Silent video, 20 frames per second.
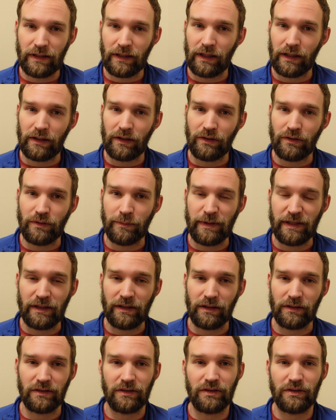that
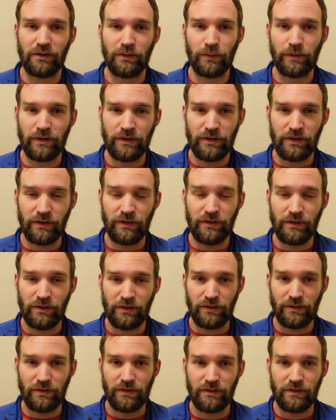because of storage
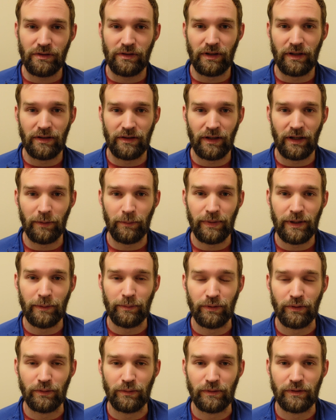concerns. They thought
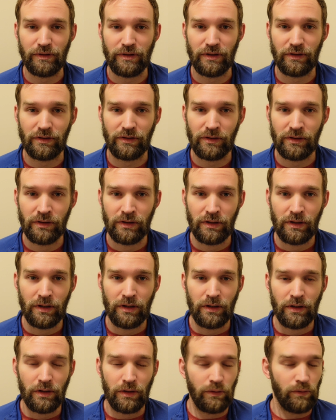people would just
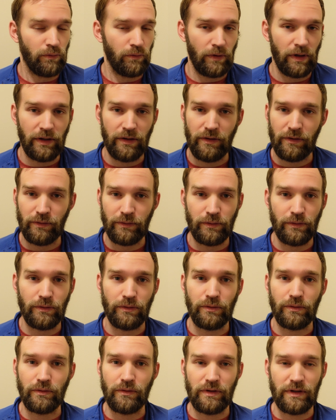run
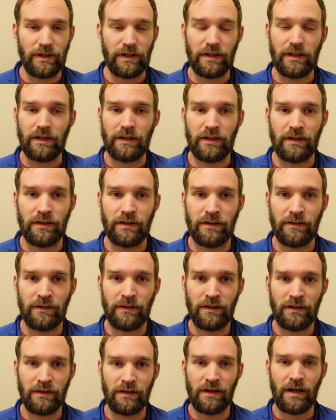through the
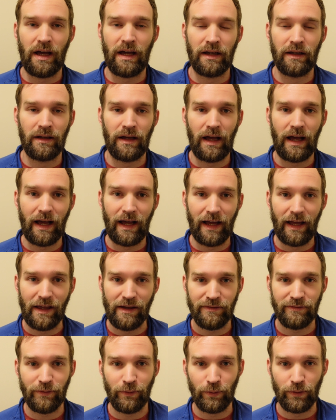high
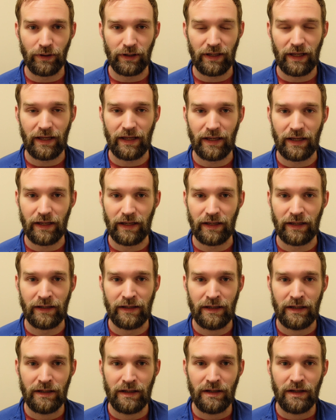4K
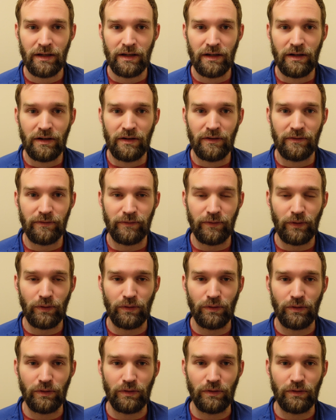
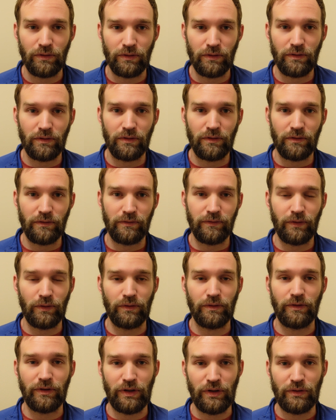full
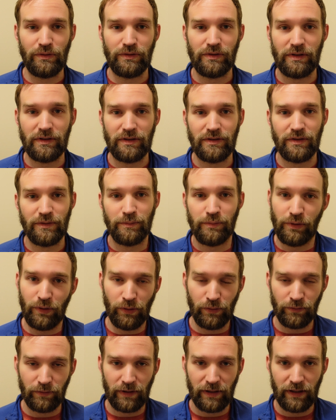usage of
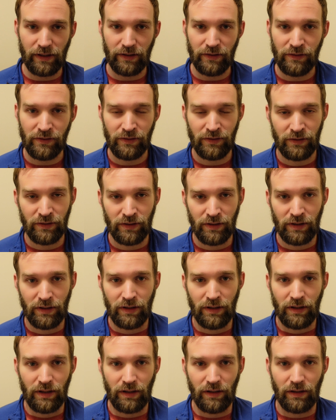ProRes,
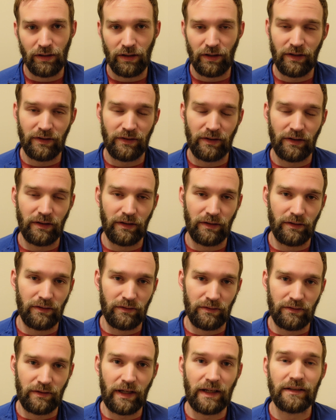because it
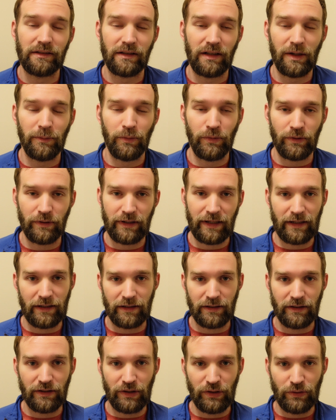takes a lot more
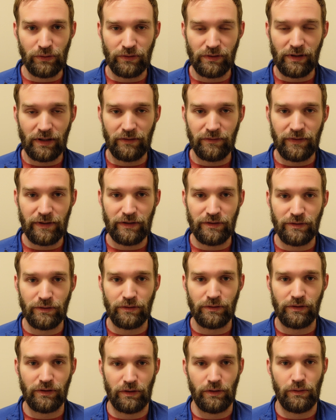data to use that feature.
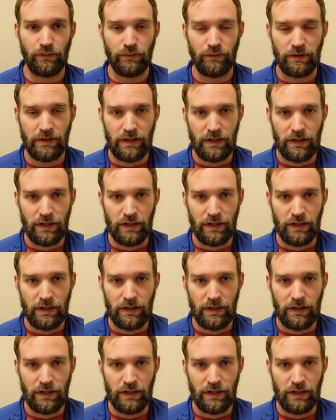So